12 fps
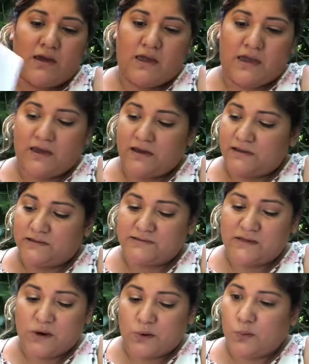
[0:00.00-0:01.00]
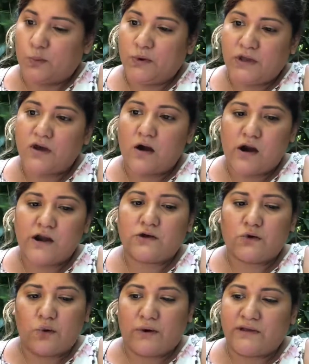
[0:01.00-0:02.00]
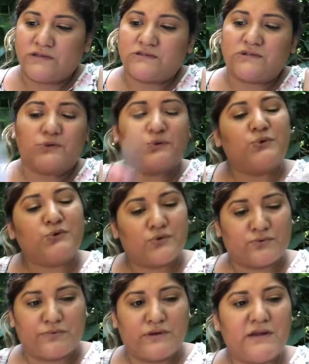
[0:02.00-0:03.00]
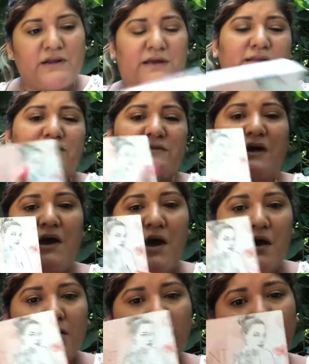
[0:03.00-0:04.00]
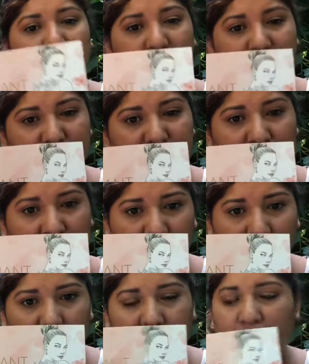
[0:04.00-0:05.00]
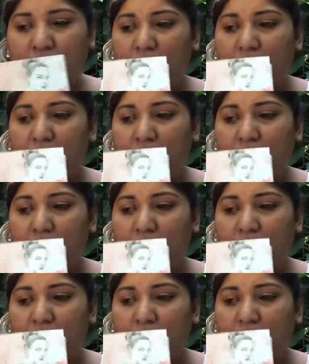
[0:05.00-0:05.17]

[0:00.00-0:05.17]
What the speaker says: and we are going to read it for sure.